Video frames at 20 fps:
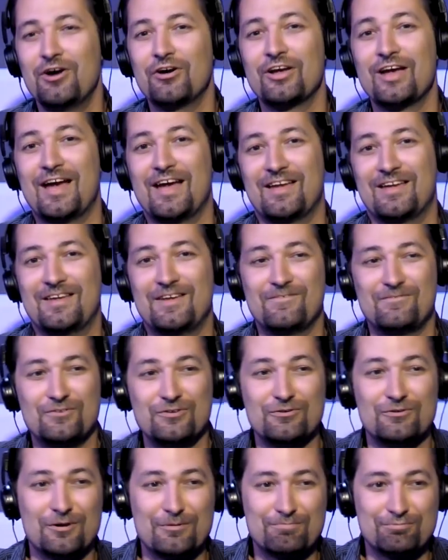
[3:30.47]
okay, if
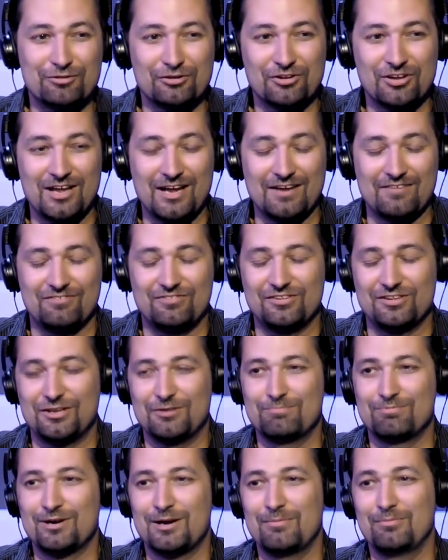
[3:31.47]
you are pro life, then
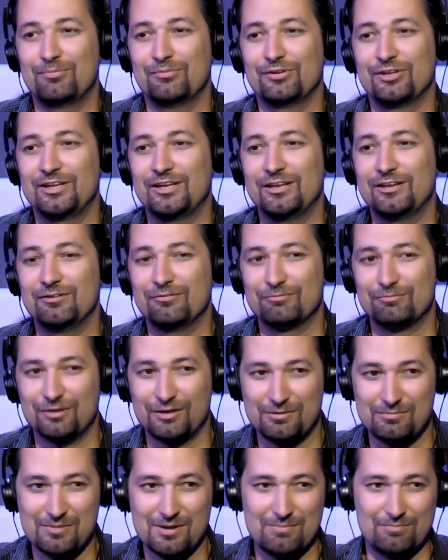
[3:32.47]
you probably
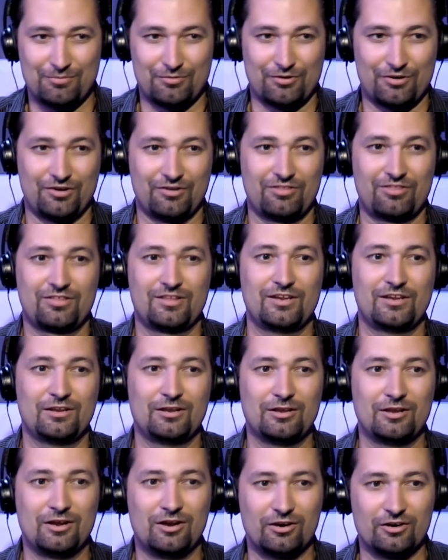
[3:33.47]
remember
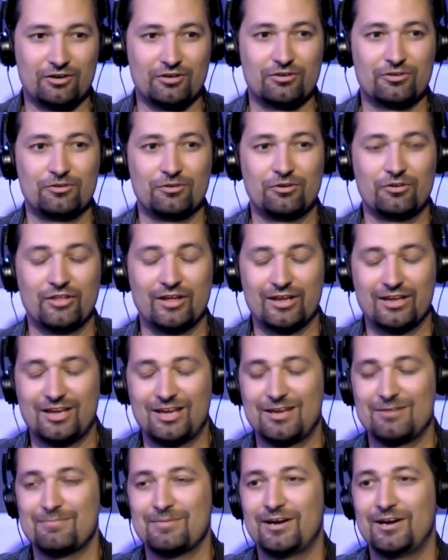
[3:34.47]
the article that
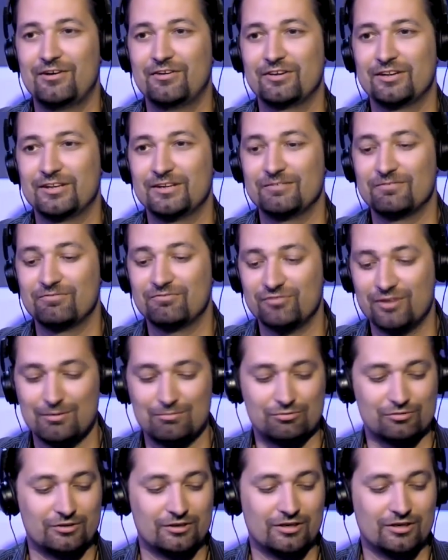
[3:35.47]
came out in
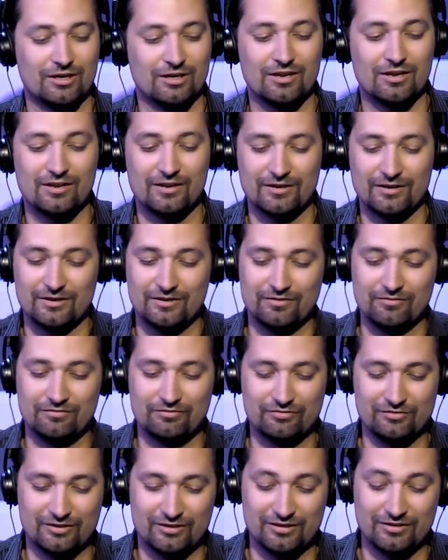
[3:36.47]
February
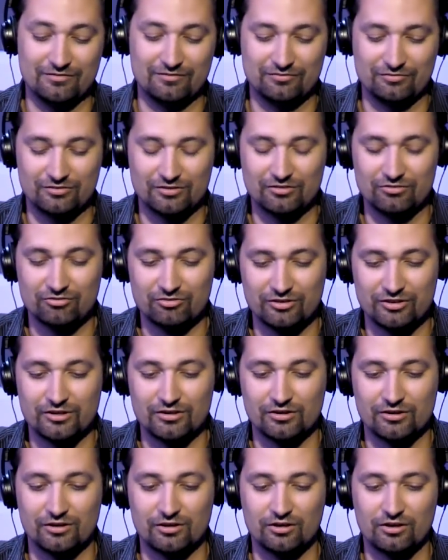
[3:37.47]
of, of this
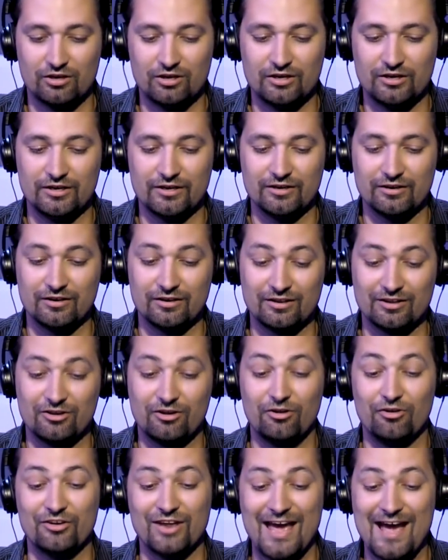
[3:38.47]
year on
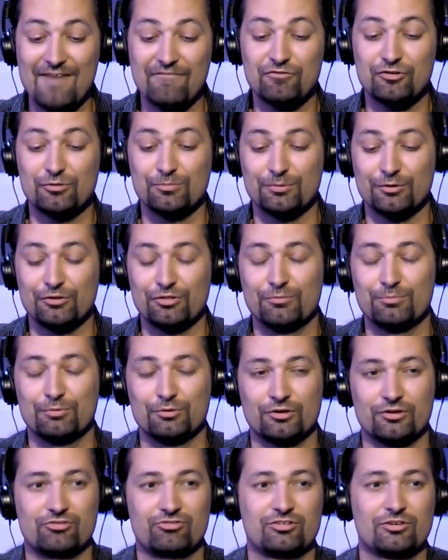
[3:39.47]
called Afterbirth
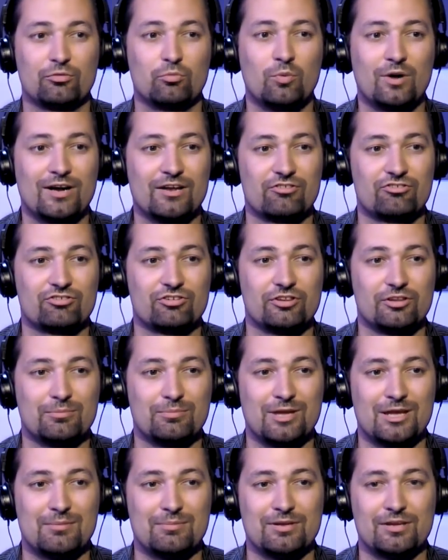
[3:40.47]
Abortion Why Should the
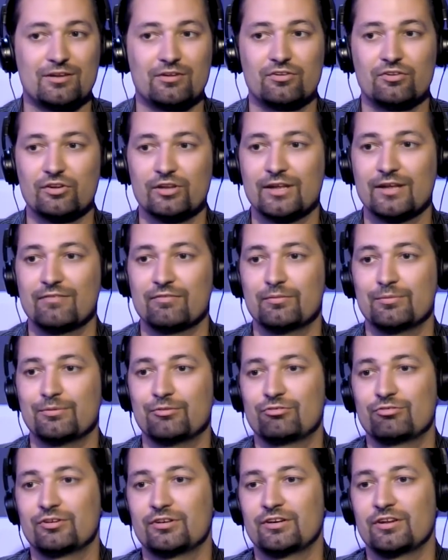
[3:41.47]
Baby Live? It
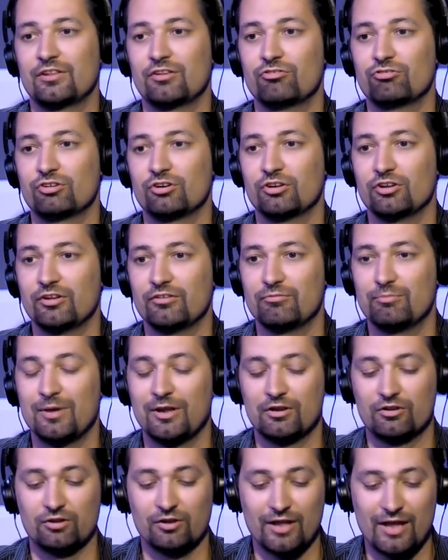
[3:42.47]
was written mm-hmm. in the Journal of
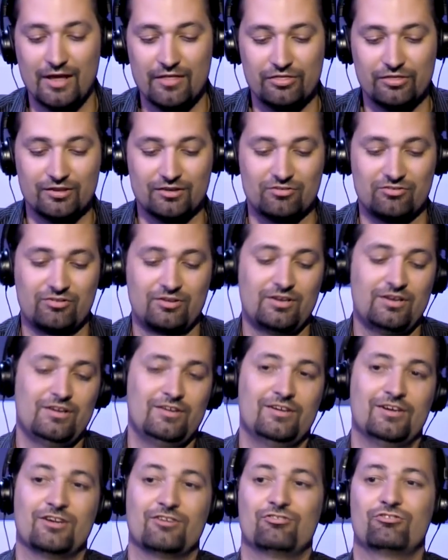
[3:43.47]
Medical Ethics.
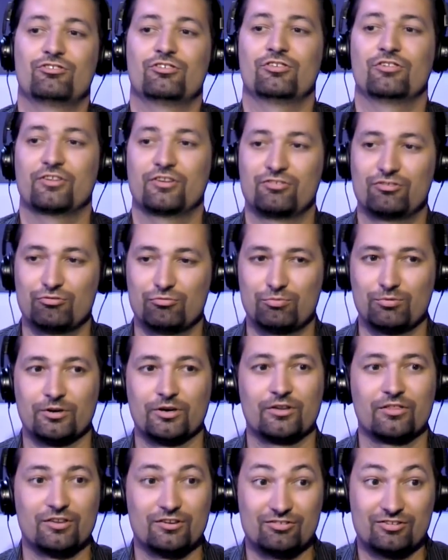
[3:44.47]
A journal, this is
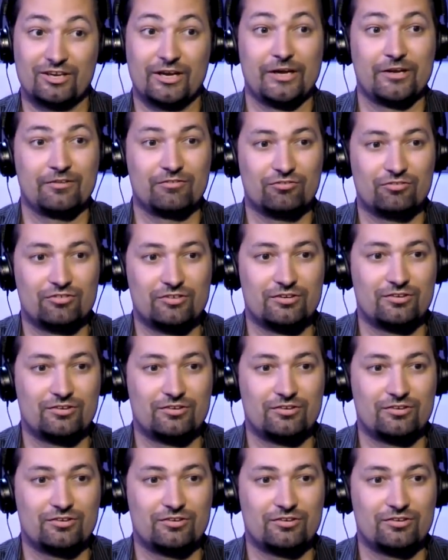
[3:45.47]
where this kind of